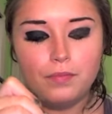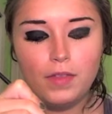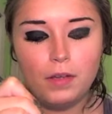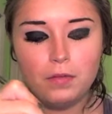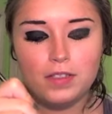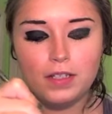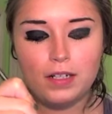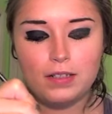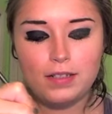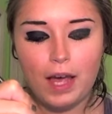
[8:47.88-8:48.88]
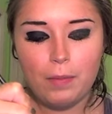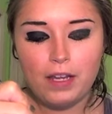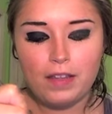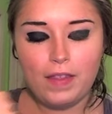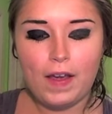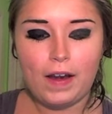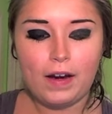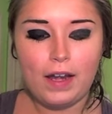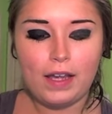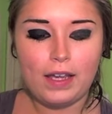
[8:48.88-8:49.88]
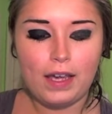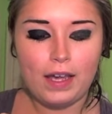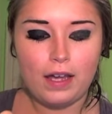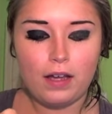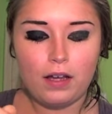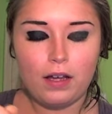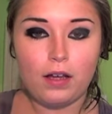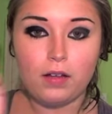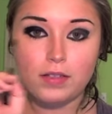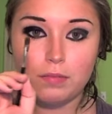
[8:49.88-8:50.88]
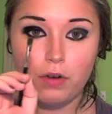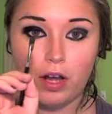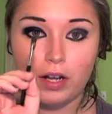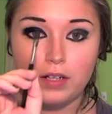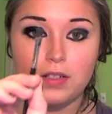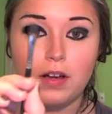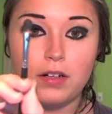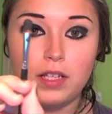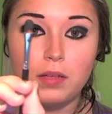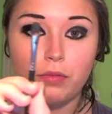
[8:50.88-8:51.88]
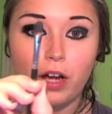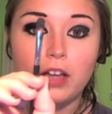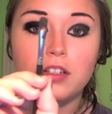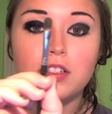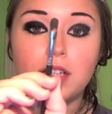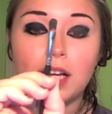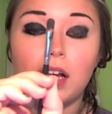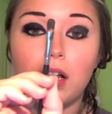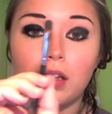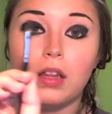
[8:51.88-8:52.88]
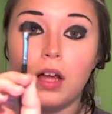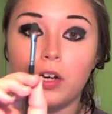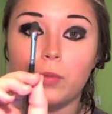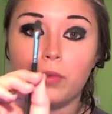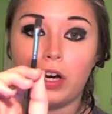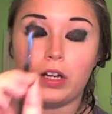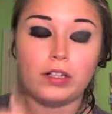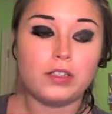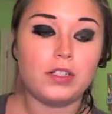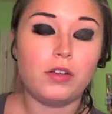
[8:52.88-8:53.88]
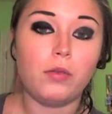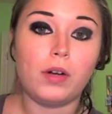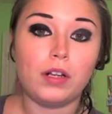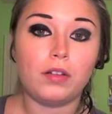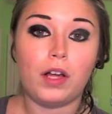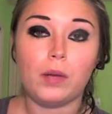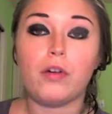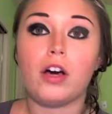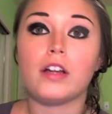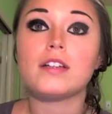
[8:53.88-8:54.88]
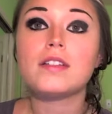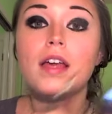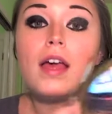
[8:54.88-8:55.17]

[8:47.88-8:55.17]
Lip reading: I'm just going to dab it in there and get some product onto the brush, like a lot of product, so you want a lot of product,